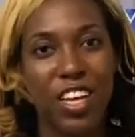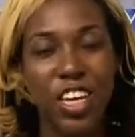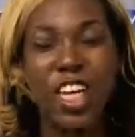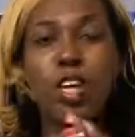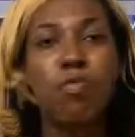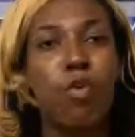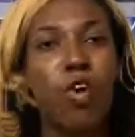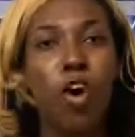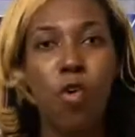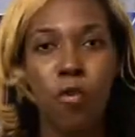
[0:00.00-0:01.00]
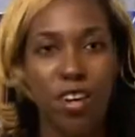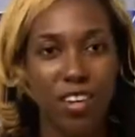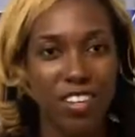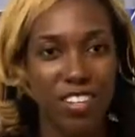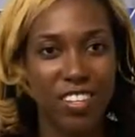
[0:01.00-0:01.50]
Keep going.
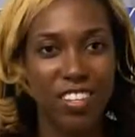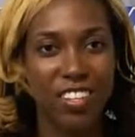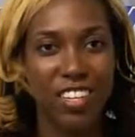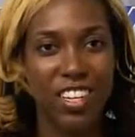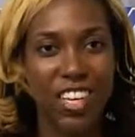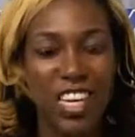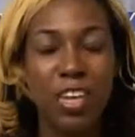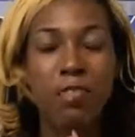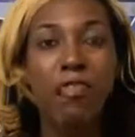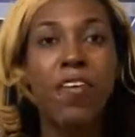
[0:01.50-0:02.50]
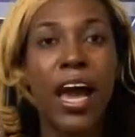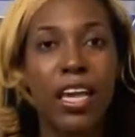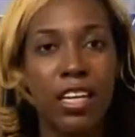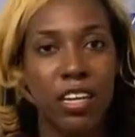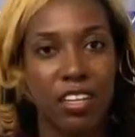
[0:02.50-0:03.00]
Keep fighting.